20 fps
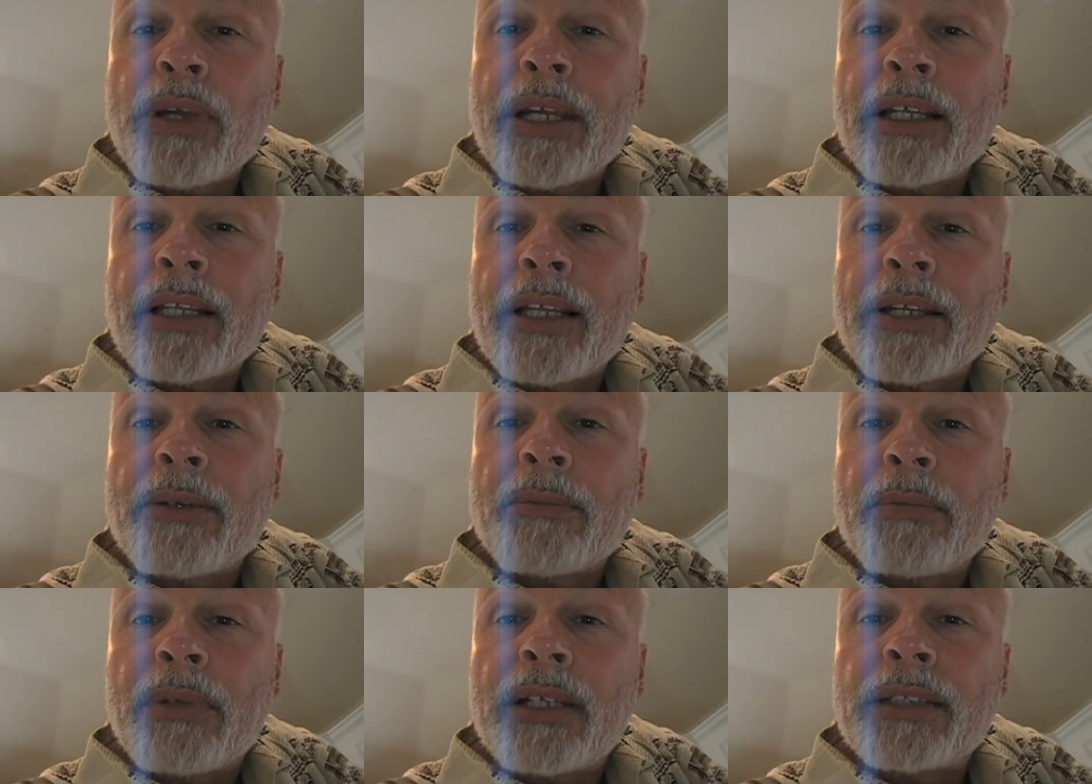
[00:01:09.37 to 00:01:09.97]

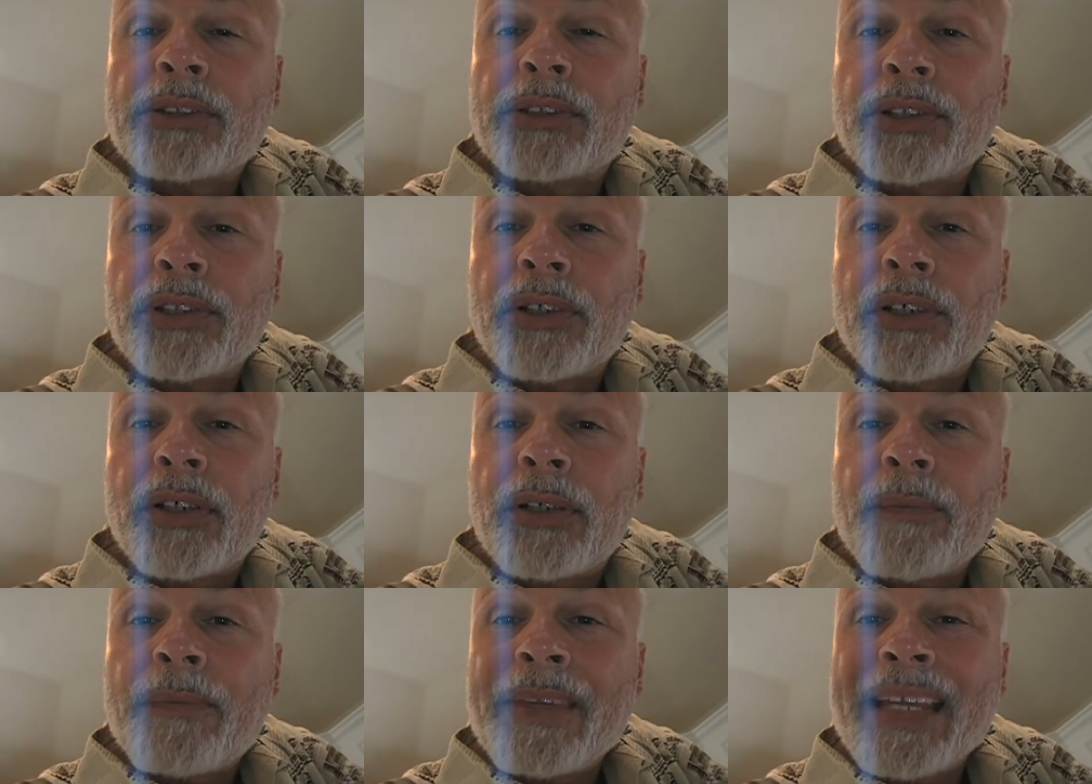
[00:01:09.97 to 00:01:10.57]
regulate your blood
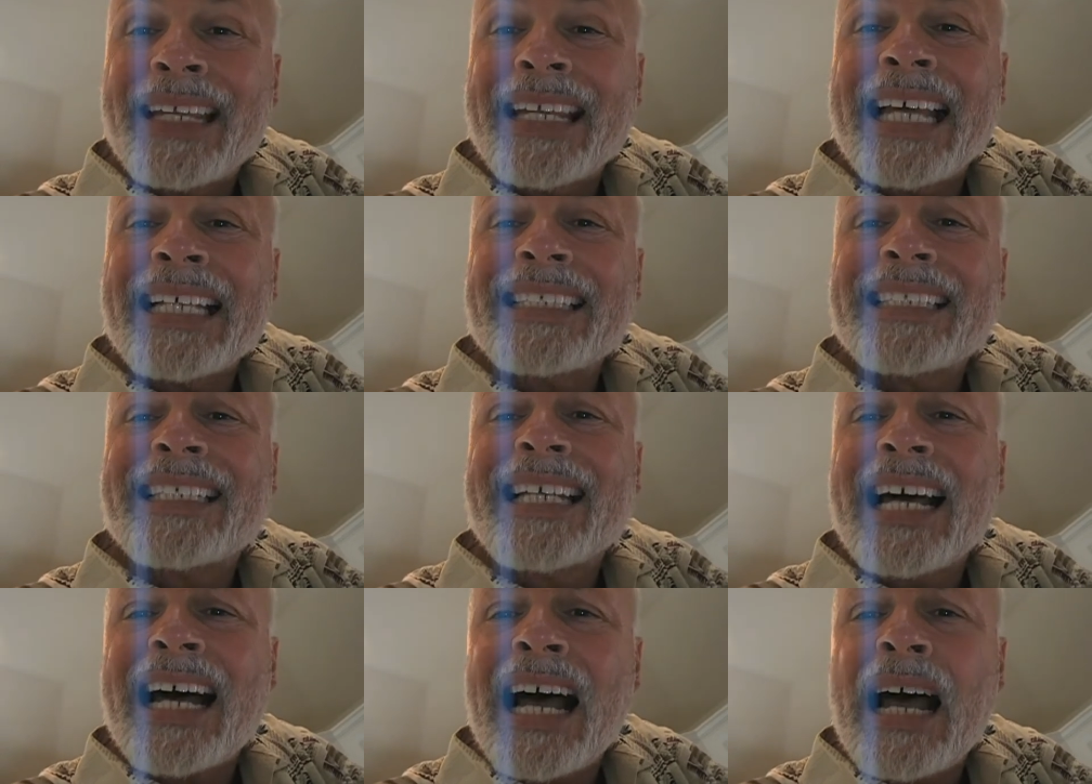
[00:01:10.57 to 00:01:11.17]
sugar, and
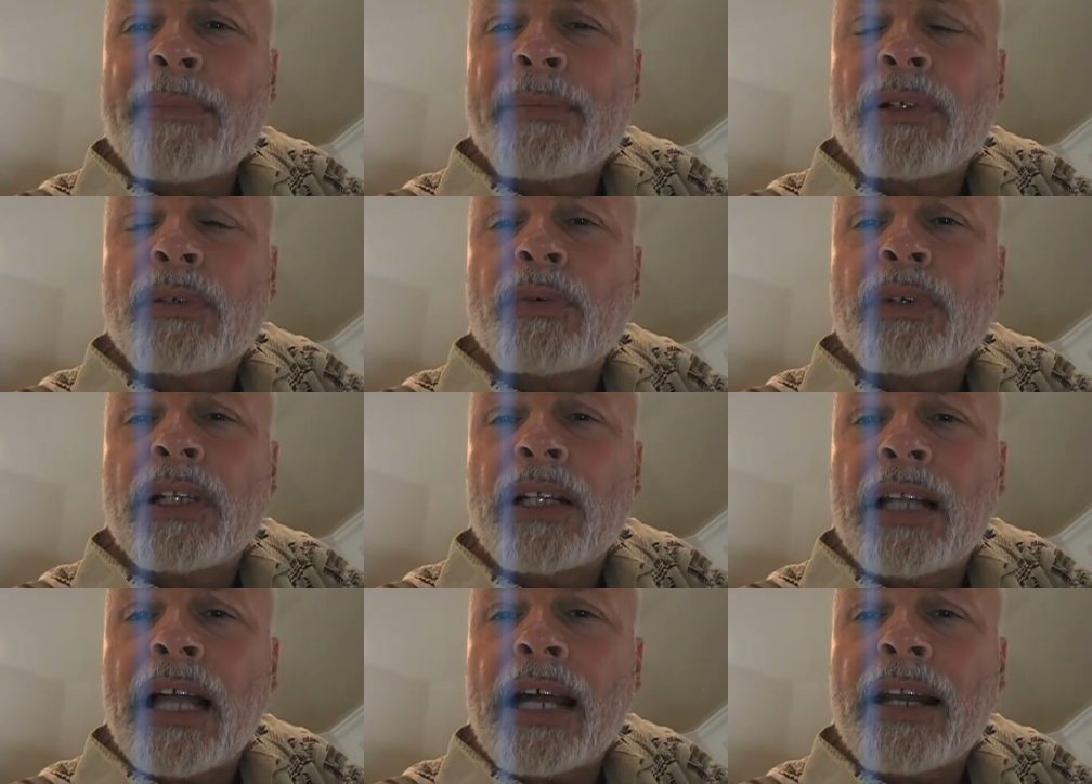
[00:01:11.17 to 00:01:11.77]
that's common
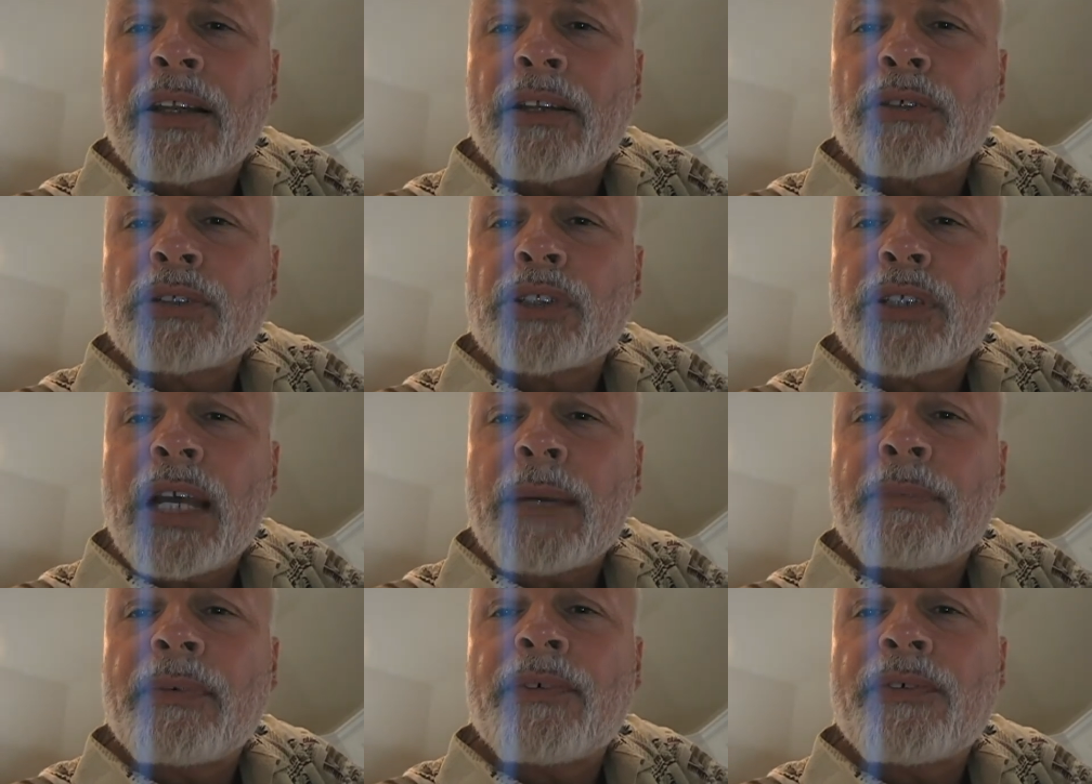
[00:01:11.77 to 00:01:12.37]
with a lot of those
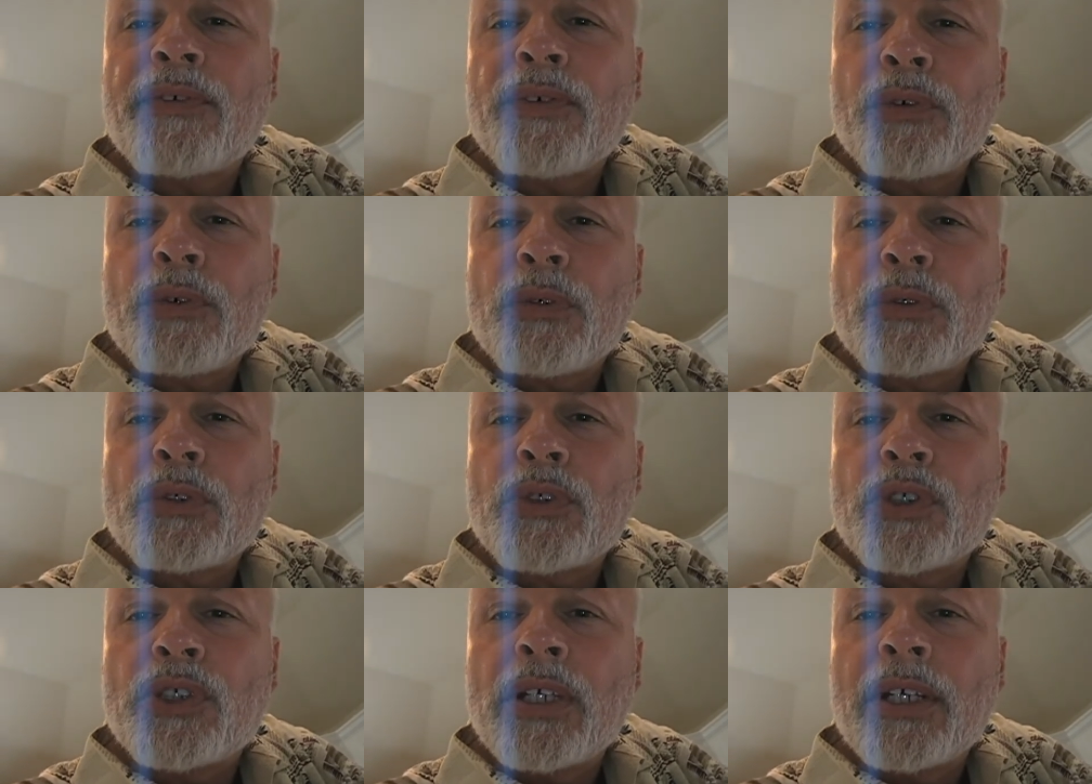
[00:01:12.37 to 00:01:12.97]
type of
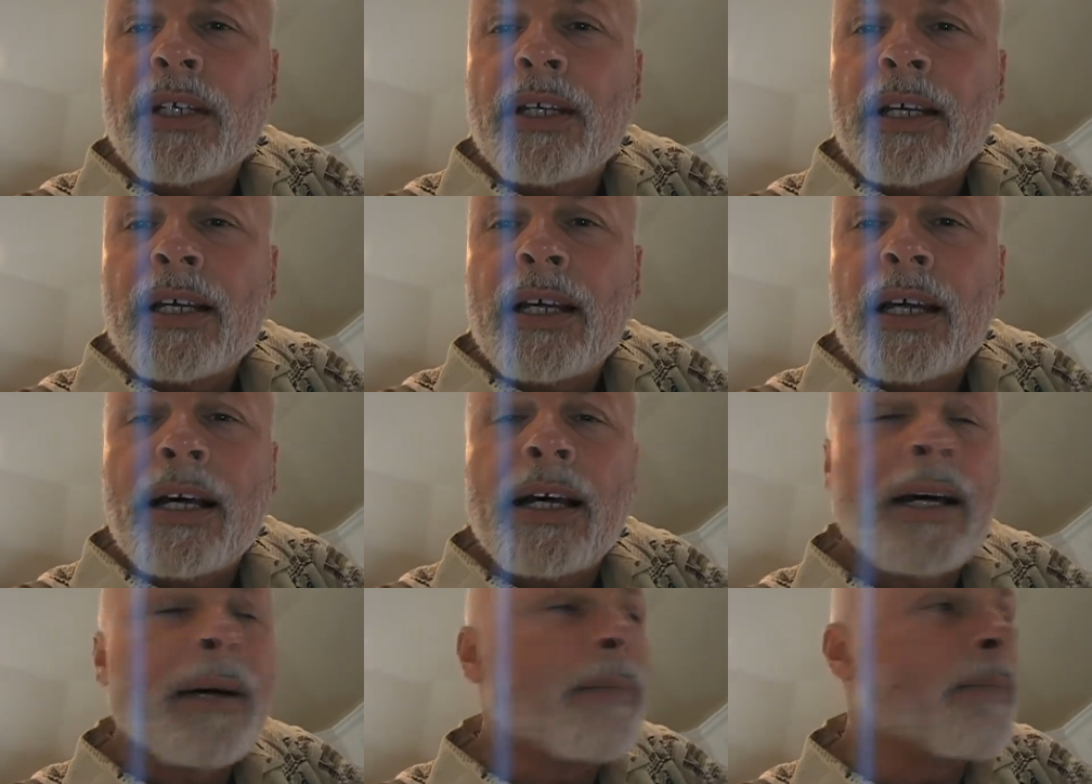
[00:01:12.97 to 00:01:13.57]
foods
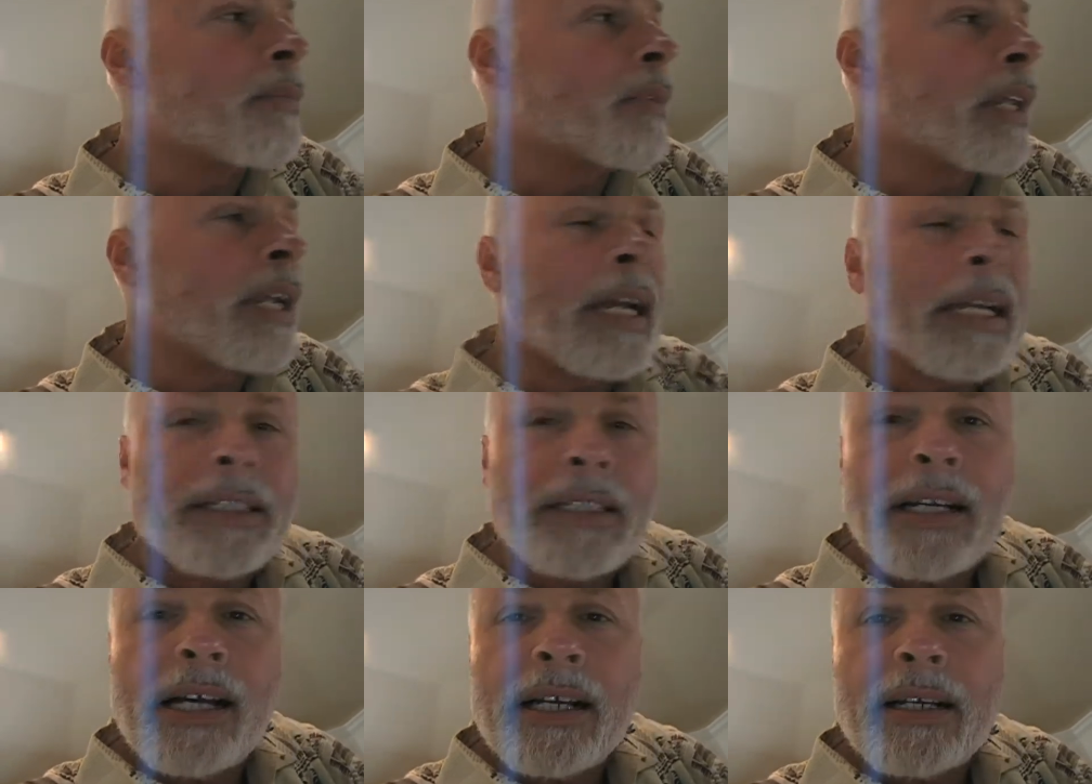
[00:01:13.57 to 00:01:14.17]
um, that
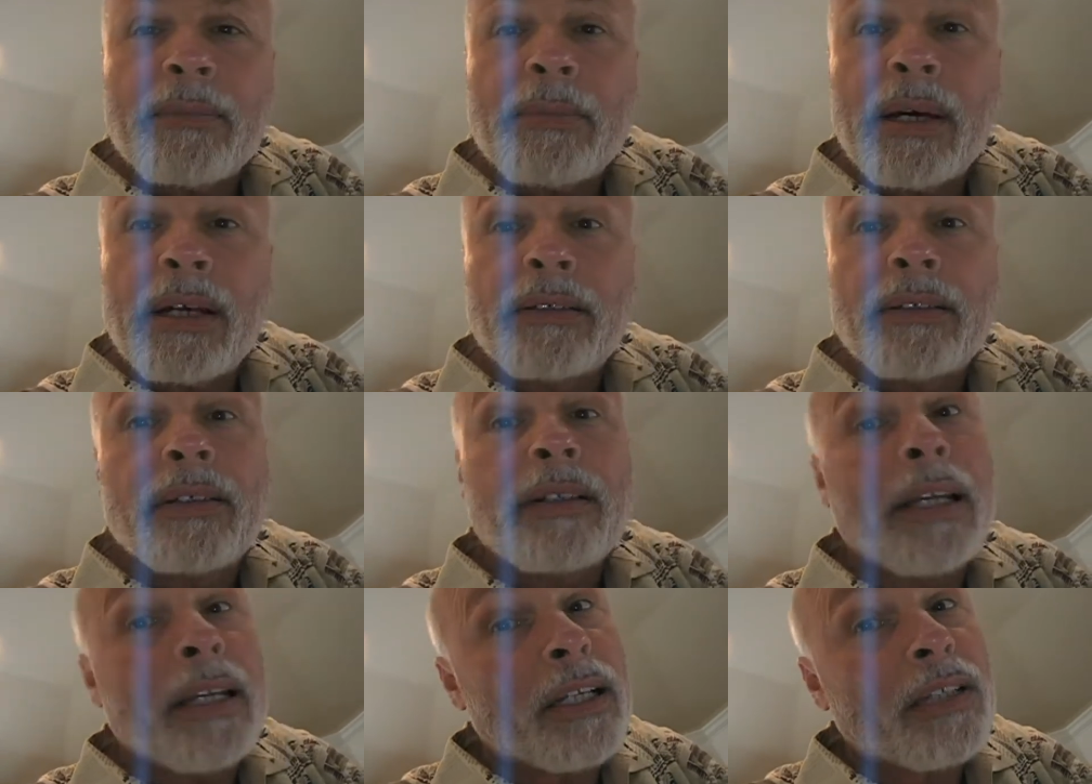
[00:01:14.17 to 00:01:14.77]
I talk
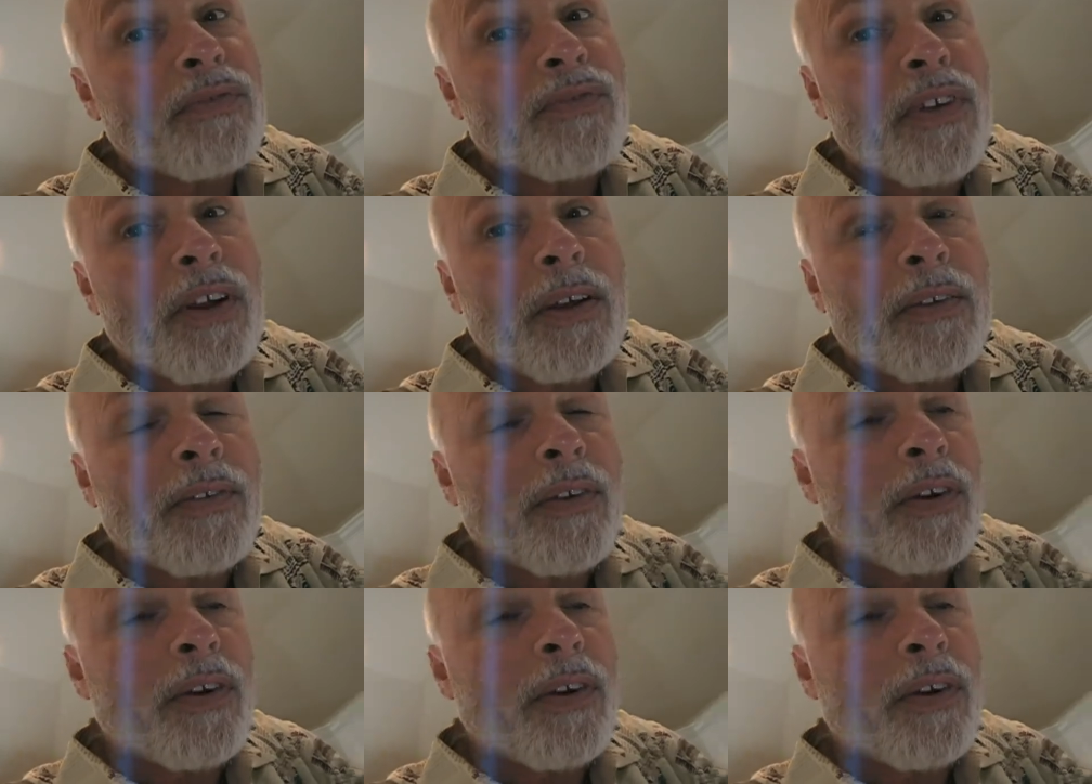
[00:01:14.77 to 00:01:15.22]
about, and it's very,